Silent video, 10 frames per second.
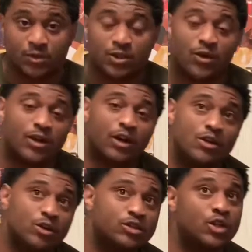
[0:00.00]
Going on
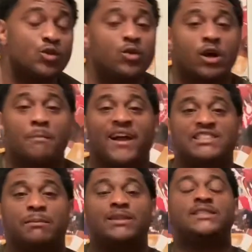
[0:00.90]
YouTube, welcome back
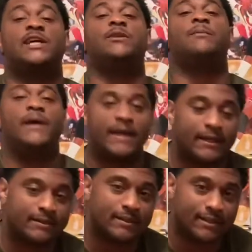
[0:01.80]
to my channel,
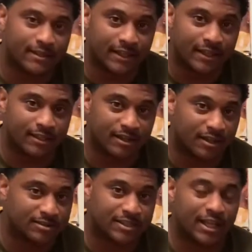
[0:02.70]
man.
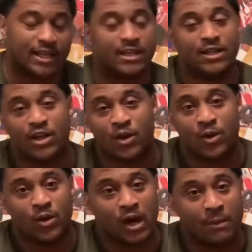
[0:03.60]
And today
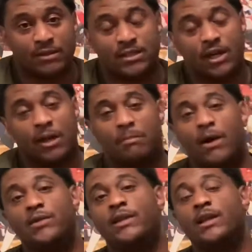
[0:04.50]
I'm gonna talk
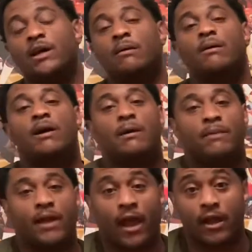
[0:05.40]
about the
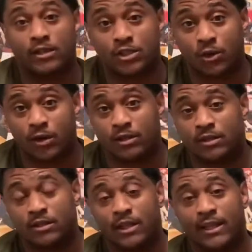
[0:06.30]
upcoming Air
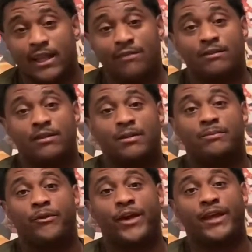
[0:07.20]
Jordan 11, the
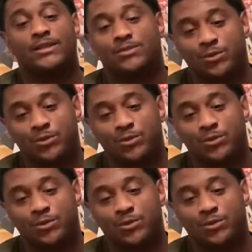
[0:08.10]
Breds.